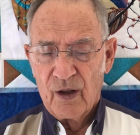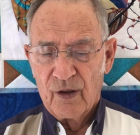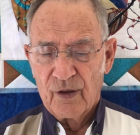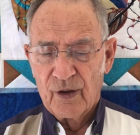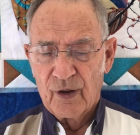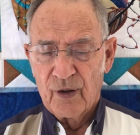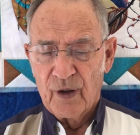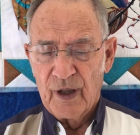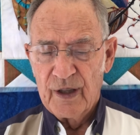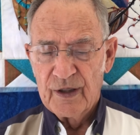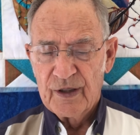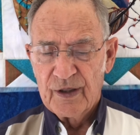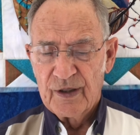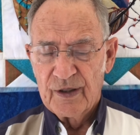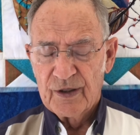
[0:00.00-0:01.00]
The grace,
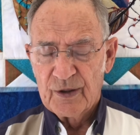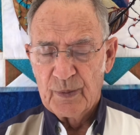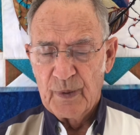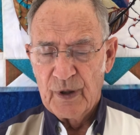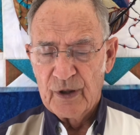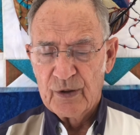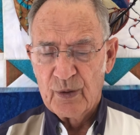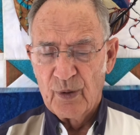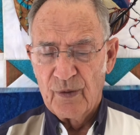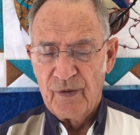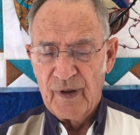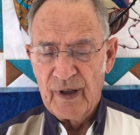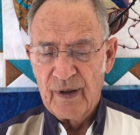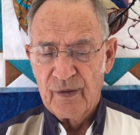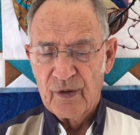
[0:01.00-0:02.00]
spiritual
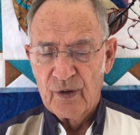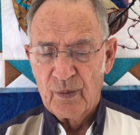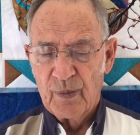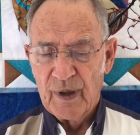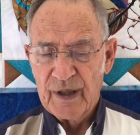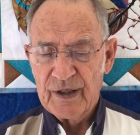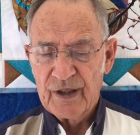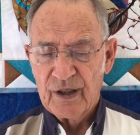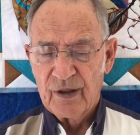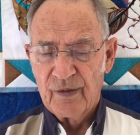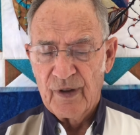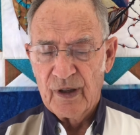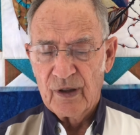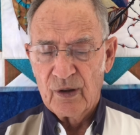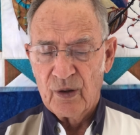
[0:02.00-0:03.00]
favor, blessing of
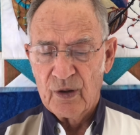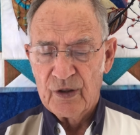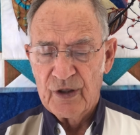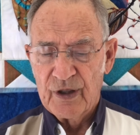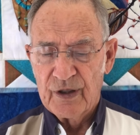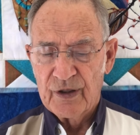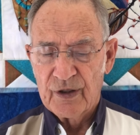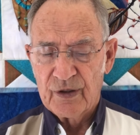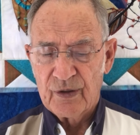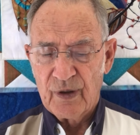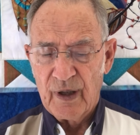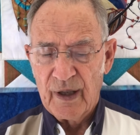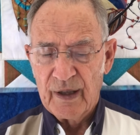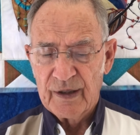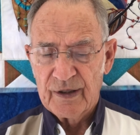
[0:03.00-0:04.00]
our Lord Jesus
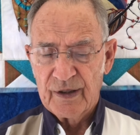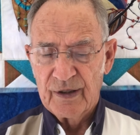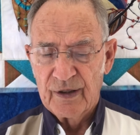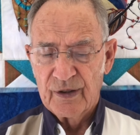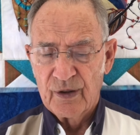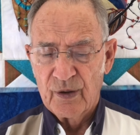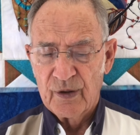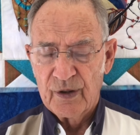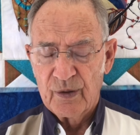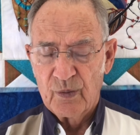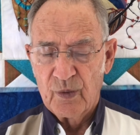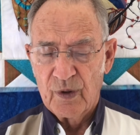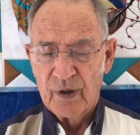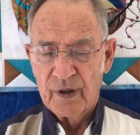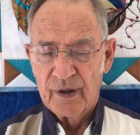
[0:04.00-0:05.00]
Christ, the Anointed
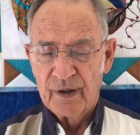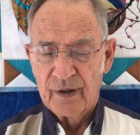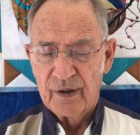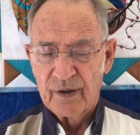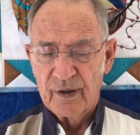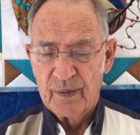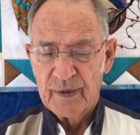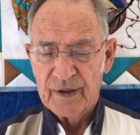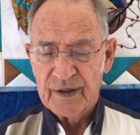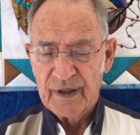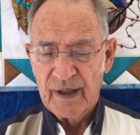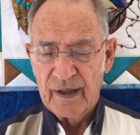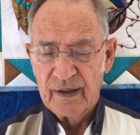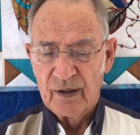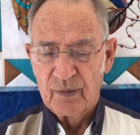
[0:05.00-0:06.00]
One, the
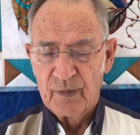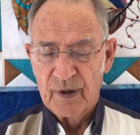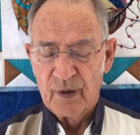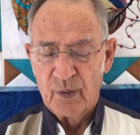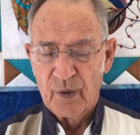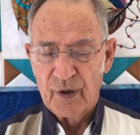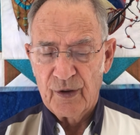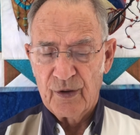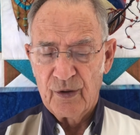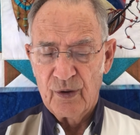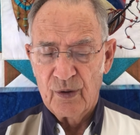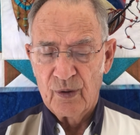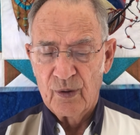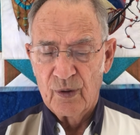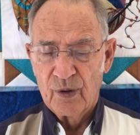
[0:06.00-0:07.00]
Messiah, be with
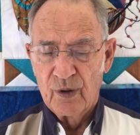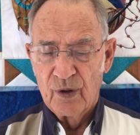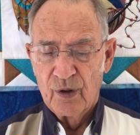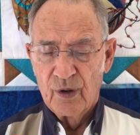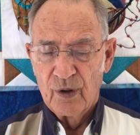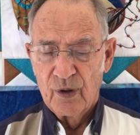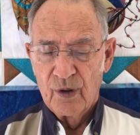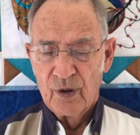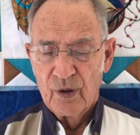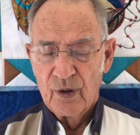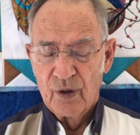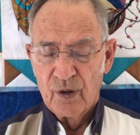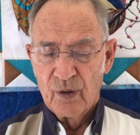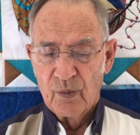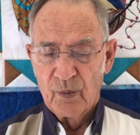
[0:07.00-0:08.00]
you,
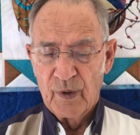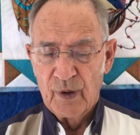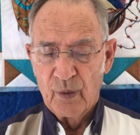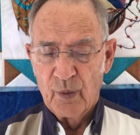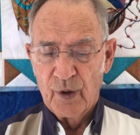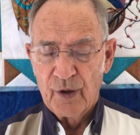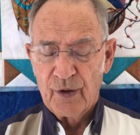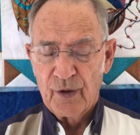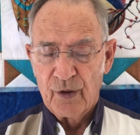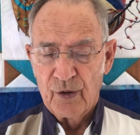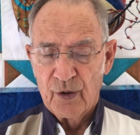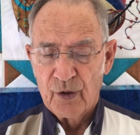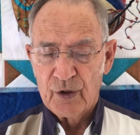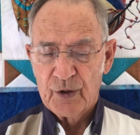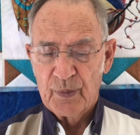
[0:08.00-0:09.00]
be with
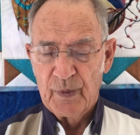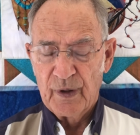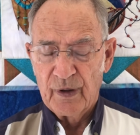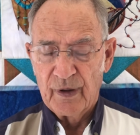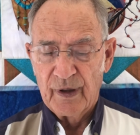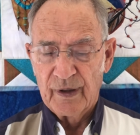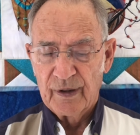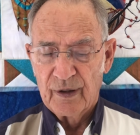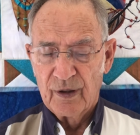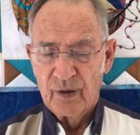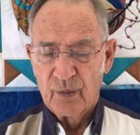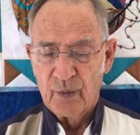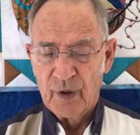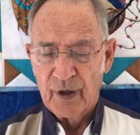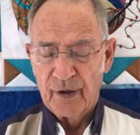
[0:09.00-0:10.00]
your spirit,
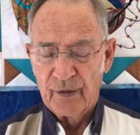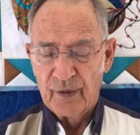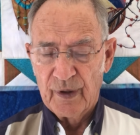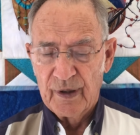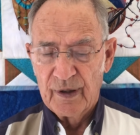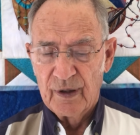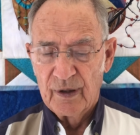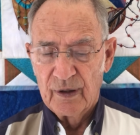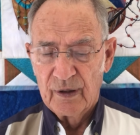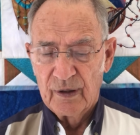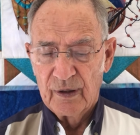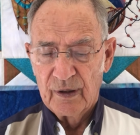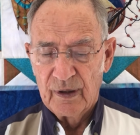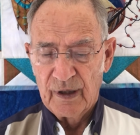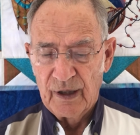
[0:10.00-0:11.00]
brethren.
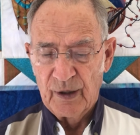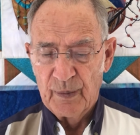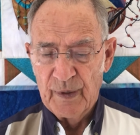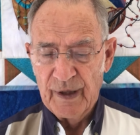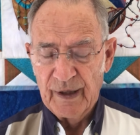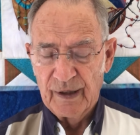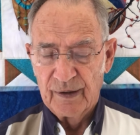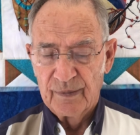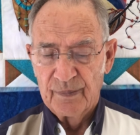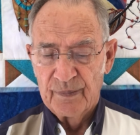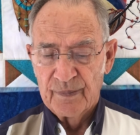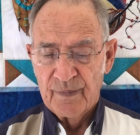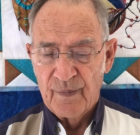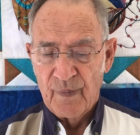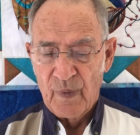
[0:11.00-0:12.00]
Amen.
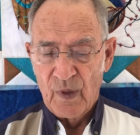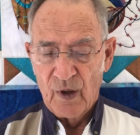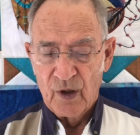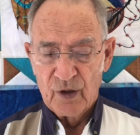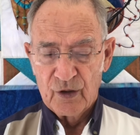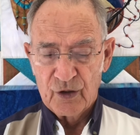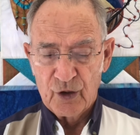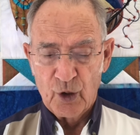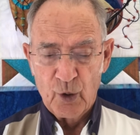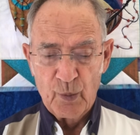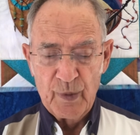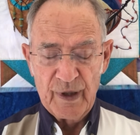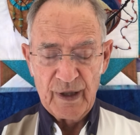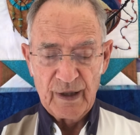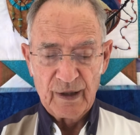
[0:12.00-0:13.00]
So
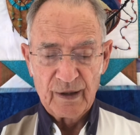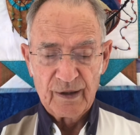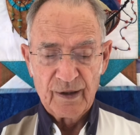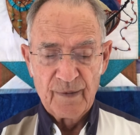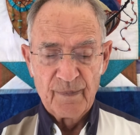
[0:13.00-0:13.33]
be it."